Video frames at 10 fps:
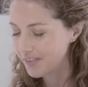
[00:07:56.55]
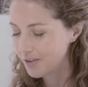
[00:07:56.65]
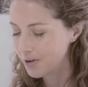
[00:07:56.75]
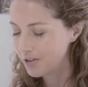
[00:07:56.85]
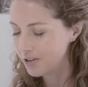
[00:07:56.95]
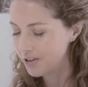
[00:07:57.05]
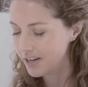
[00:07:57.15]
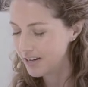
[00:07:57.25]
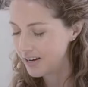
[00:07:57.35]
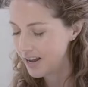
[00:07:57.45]
We're
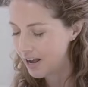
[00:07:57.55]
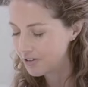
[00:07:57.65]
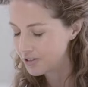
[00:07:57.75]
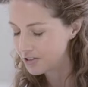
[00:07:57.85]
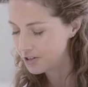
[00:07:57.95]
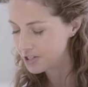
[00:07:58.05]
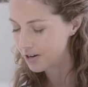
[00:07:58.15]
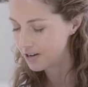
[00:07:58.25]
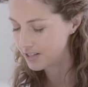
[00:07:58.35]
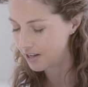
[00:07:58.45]
learning how to
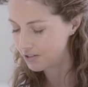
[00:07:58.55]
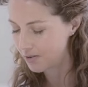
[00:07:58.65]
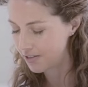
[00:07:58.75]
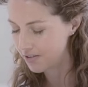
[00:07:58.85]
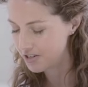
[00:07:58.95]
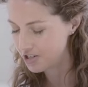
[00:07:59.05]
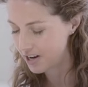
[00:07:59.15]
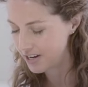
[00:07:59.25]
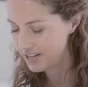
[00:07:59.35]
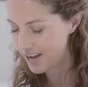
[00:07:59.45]
nurture ourselves rather than
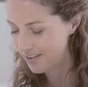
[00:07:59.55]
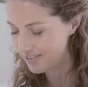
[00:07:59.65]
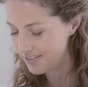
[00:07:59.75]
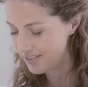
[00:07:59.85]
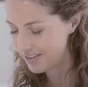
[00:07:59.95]
shutting down.